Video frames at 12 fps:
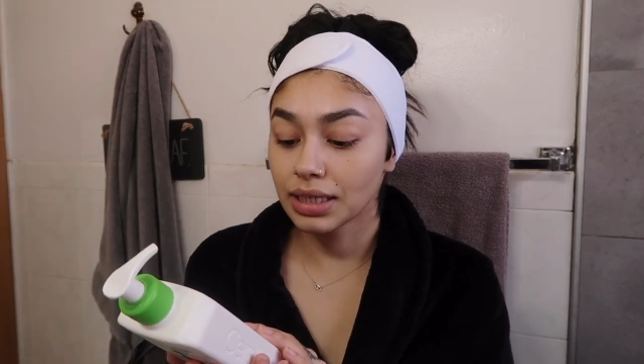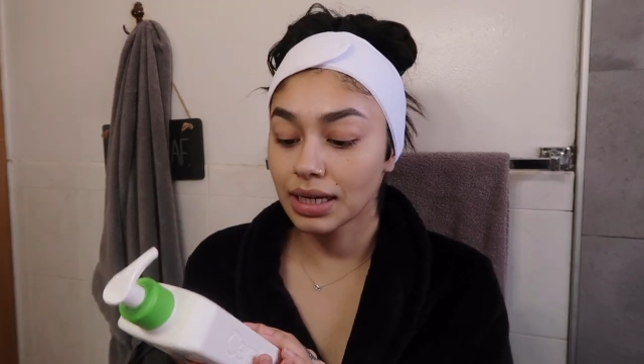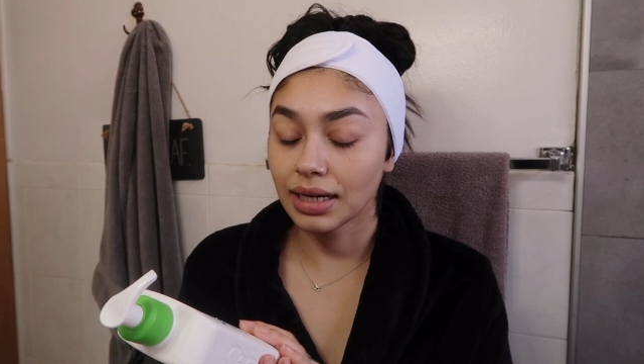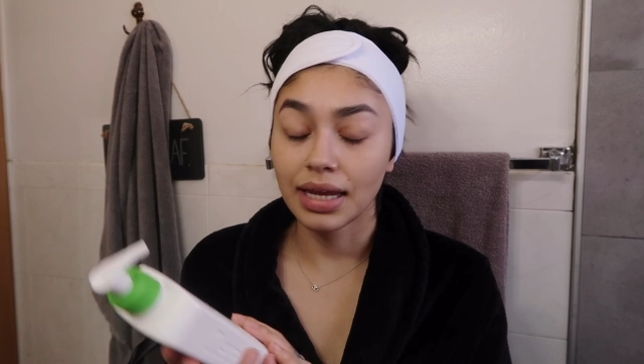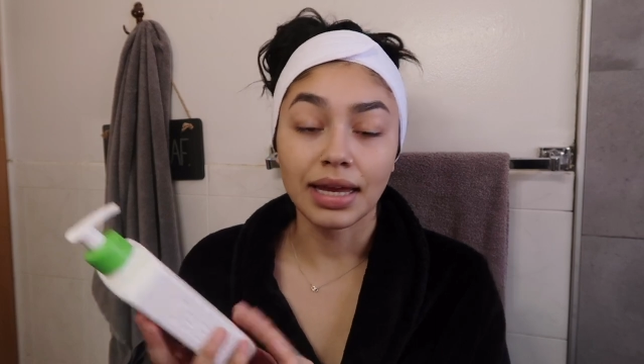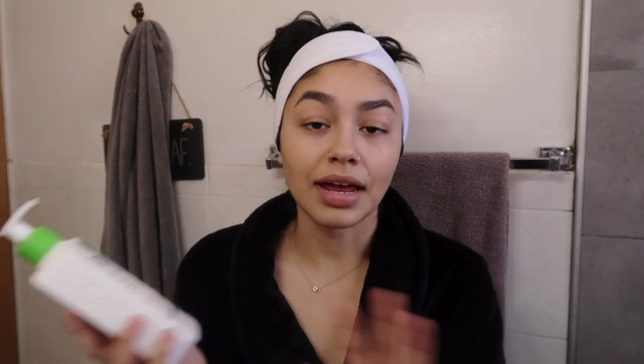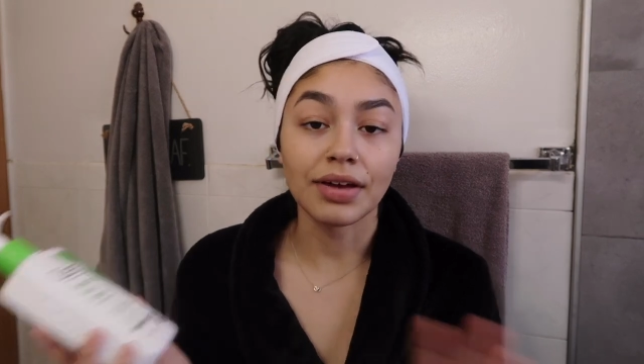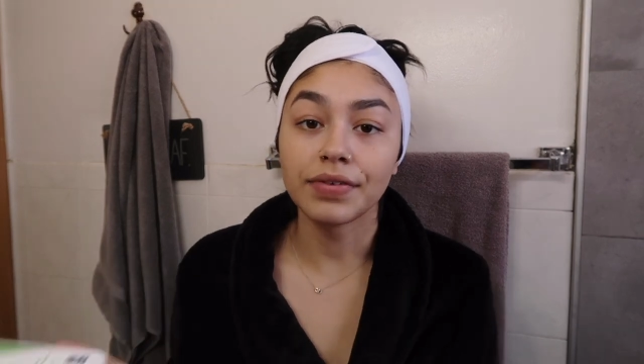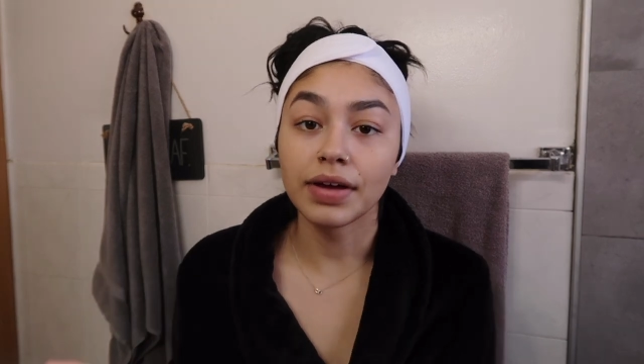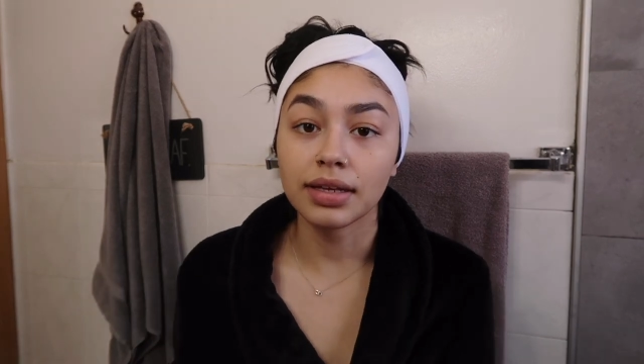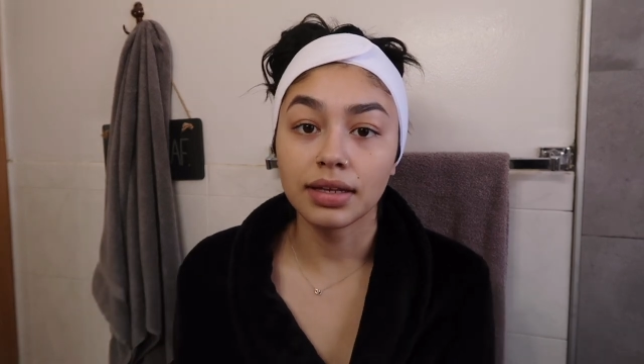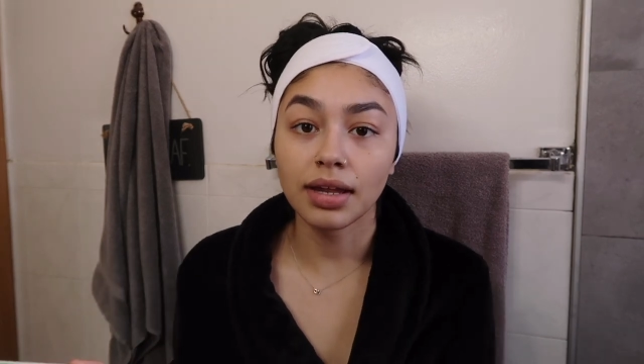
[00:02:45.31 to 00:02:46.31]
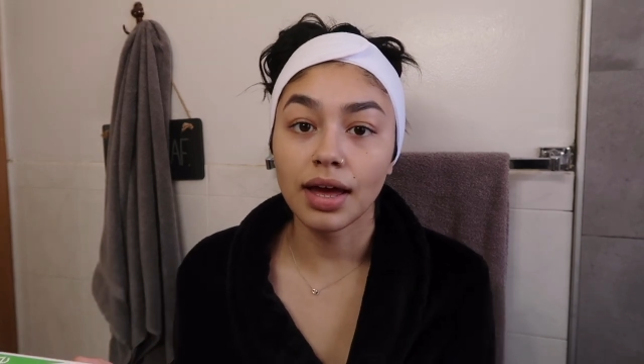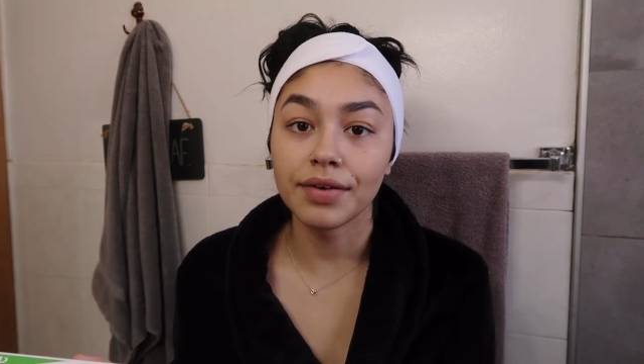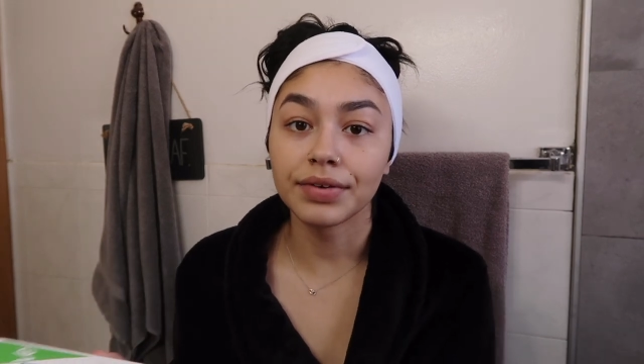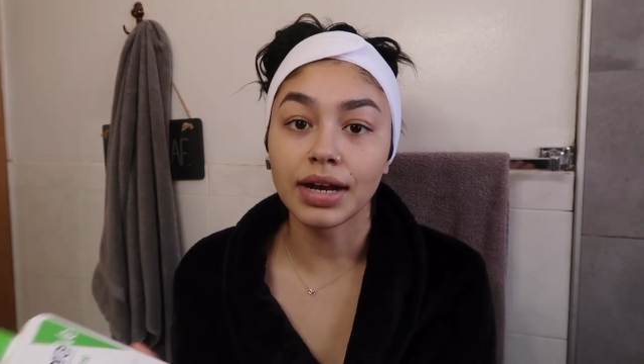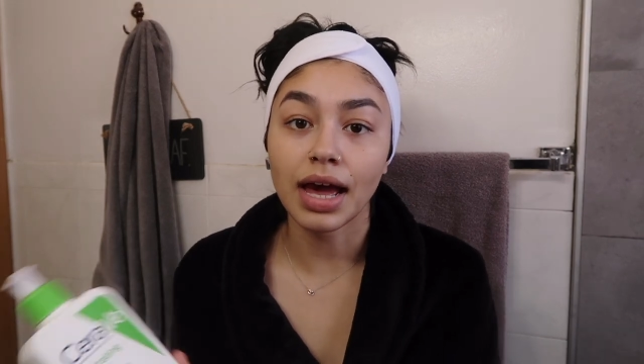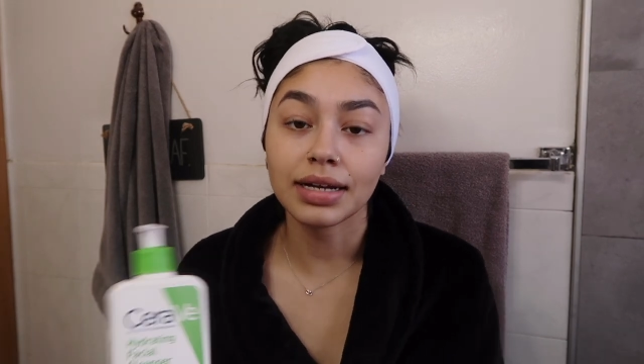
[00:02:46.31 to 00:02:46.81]
it and I fell in
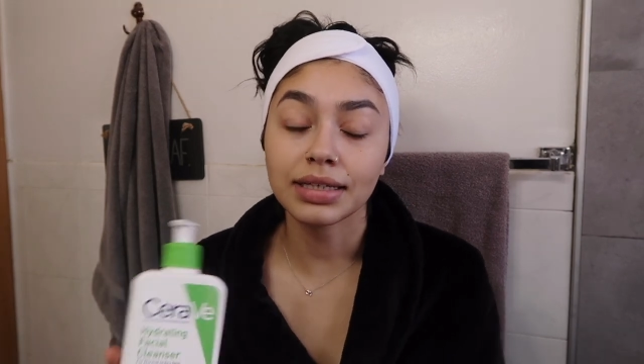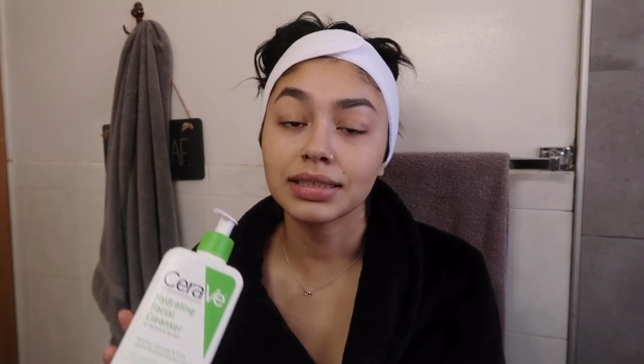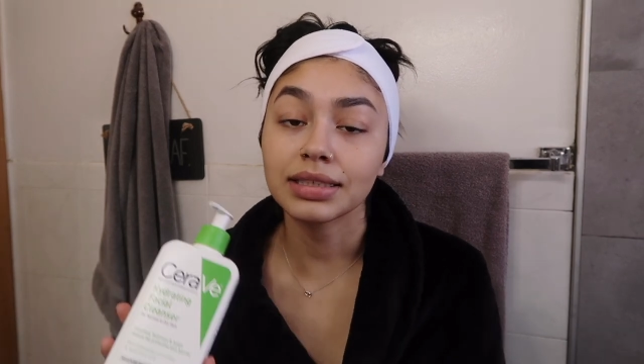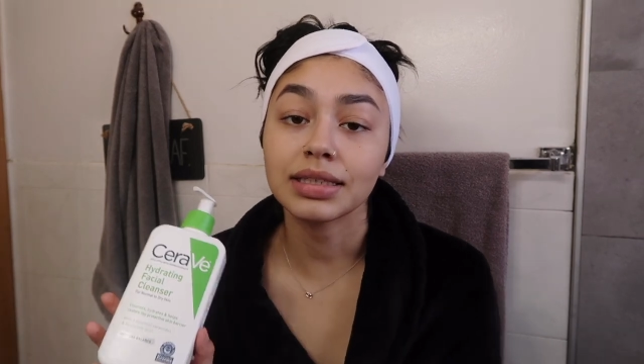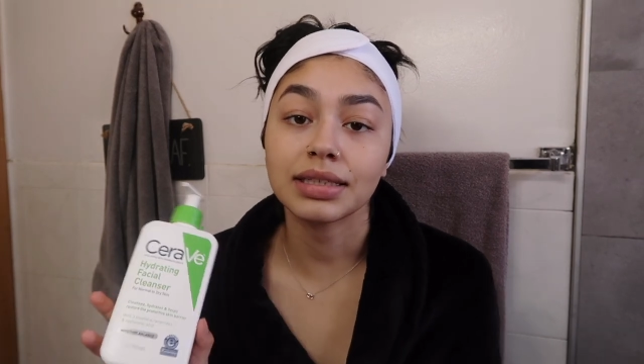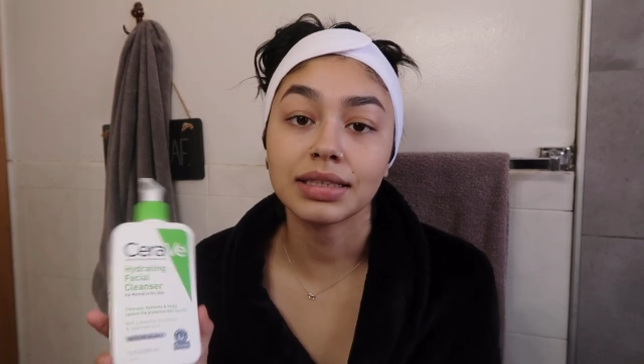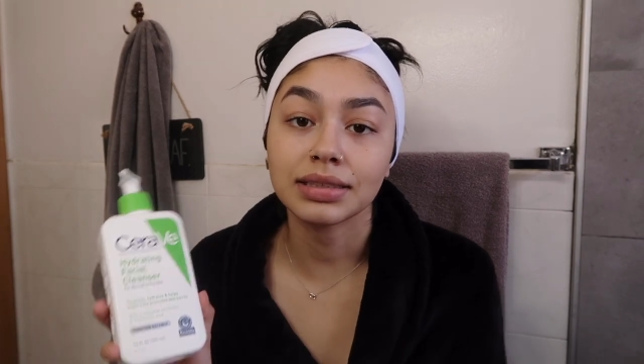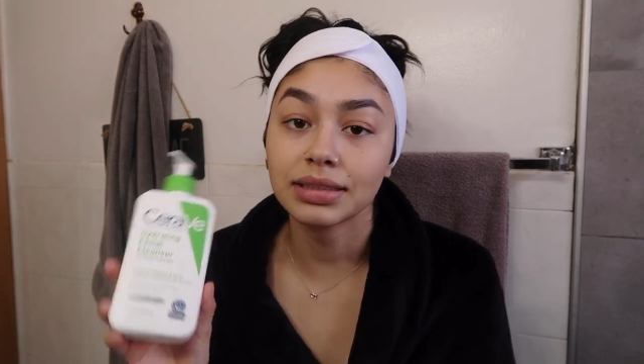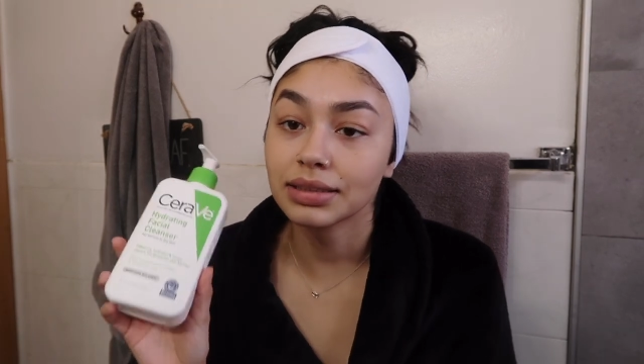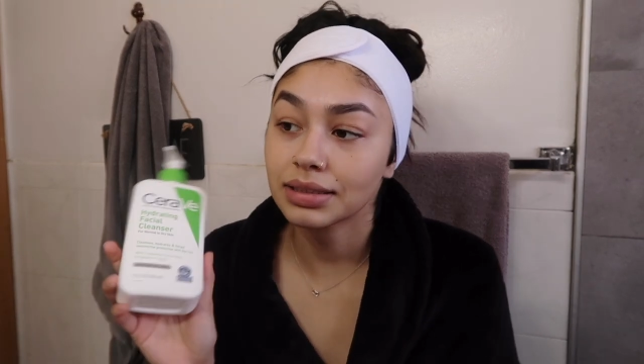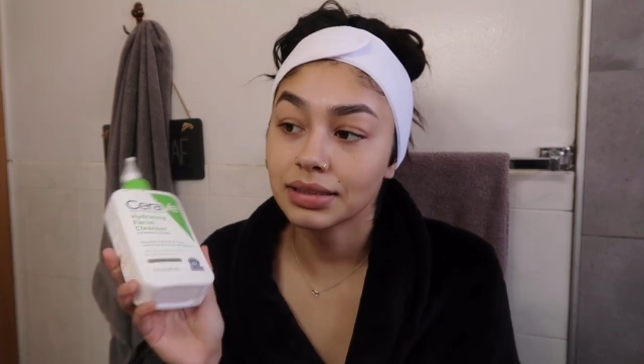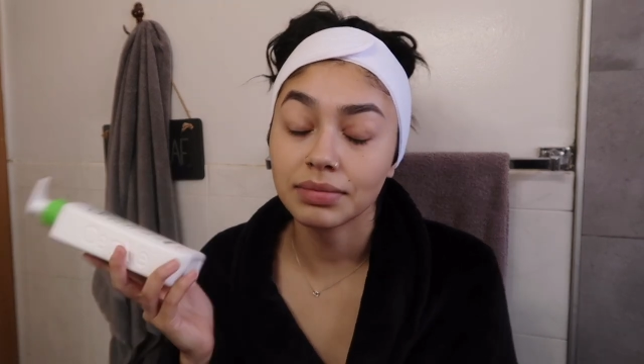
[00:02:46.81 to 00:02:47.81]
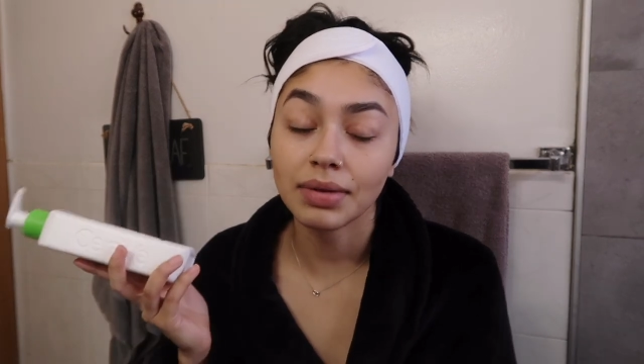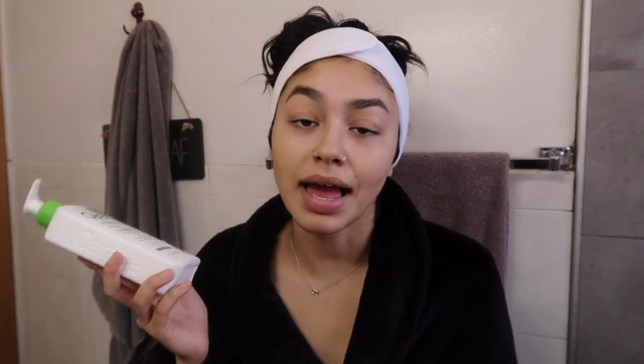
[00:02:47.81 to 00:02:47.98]
love and honestly this